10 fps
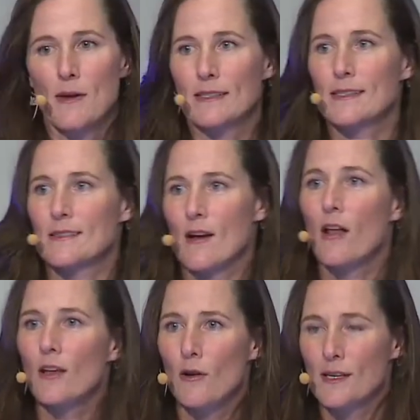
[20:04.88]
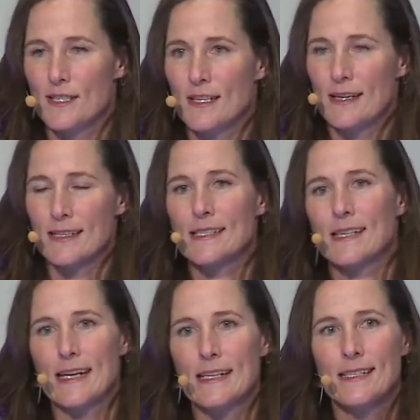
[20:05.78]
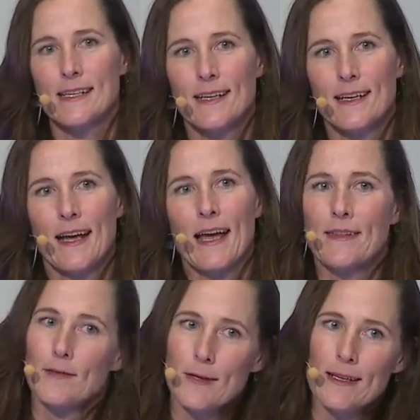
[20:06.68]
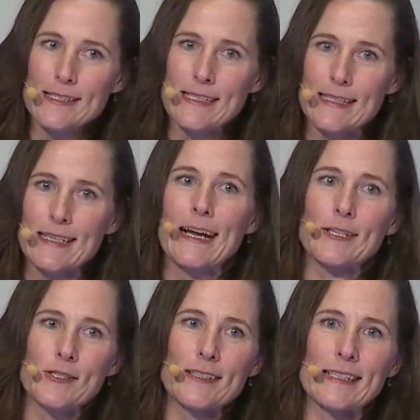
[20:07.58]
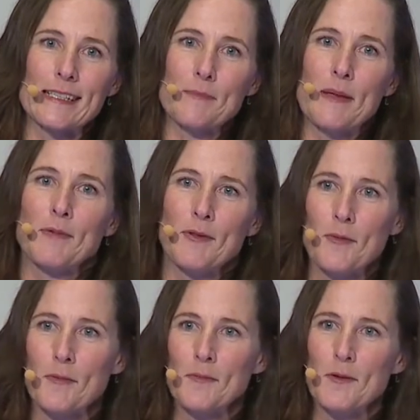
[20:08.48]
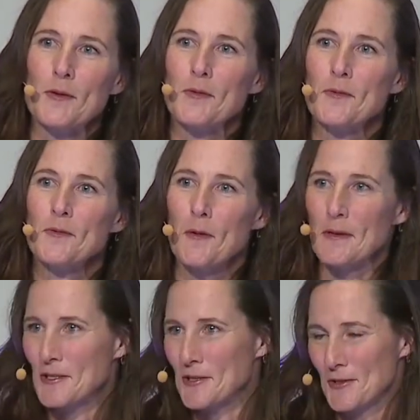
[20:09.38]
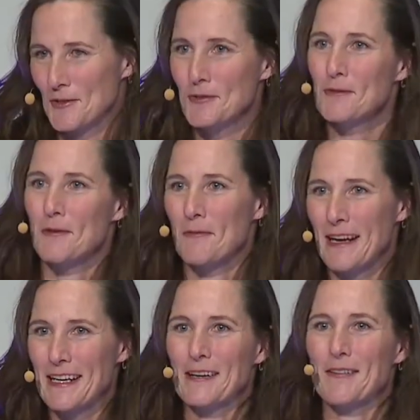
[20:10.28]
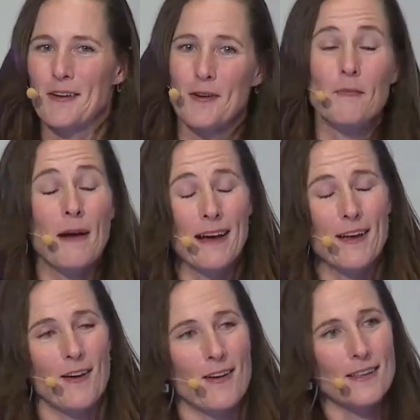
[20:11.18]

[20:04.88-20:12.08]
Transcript: practices all across the United States, and then realizing that actually the people that knew what we should do were right here in our own backyard.